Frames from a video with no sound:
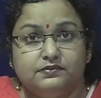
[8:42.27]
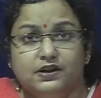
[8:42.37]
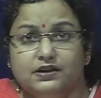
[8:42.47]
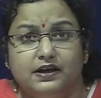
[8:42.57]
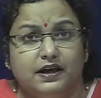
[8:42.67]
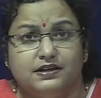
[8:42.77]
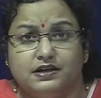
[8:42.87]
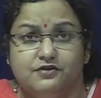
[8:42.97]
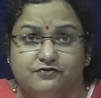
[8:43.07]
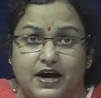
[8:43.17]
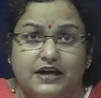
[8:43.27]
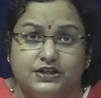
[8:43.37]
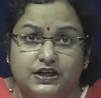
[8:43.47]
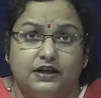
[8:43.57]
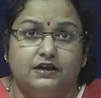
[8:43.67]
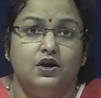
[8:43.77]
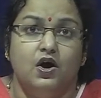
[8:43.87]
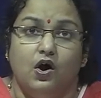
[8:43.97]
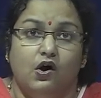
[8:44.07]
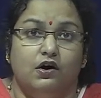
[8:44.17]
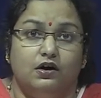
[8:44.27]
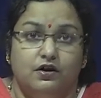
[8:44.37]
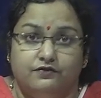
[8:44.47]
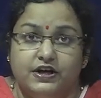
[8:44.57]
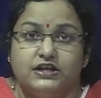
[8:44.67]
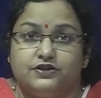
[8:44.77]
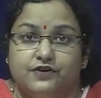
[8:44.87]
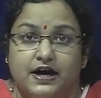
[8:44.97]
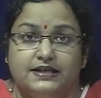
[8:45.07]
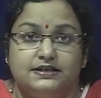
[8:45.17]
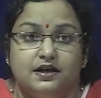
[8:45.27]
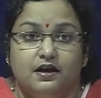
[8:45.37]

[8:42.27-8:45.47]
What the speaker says: the Kentucky Fried Chicken or French fries,